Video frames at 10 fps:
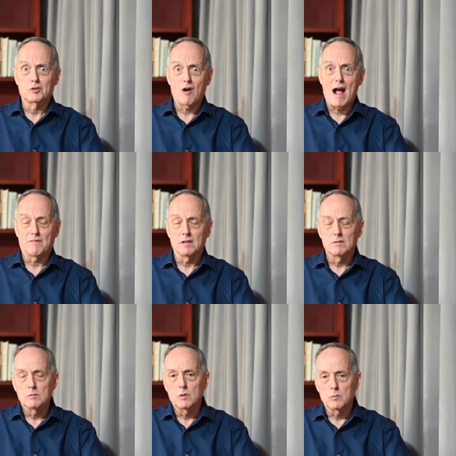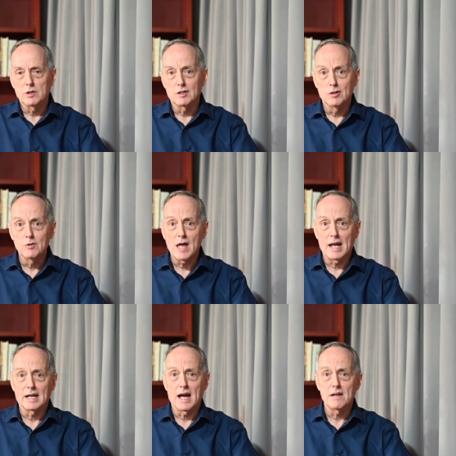travel when we can do
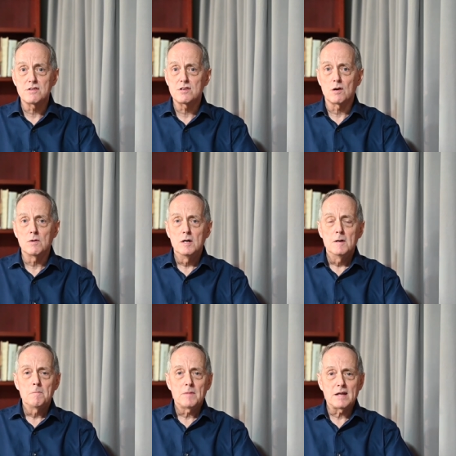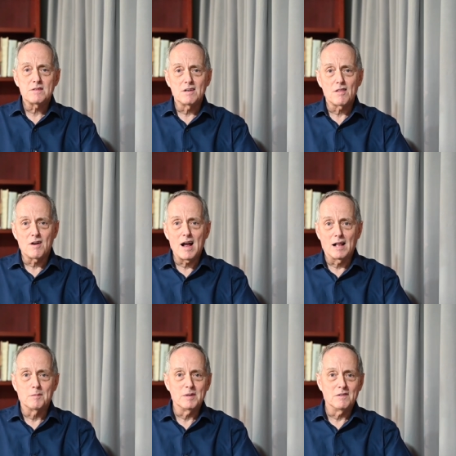that again. So that's another
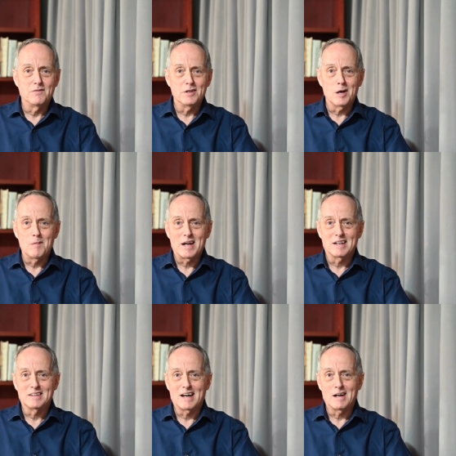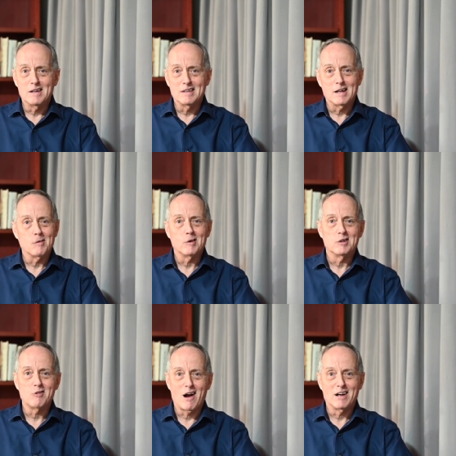element of video making that I want
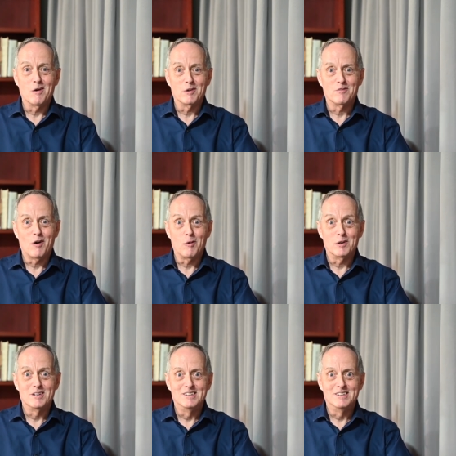to try going forward.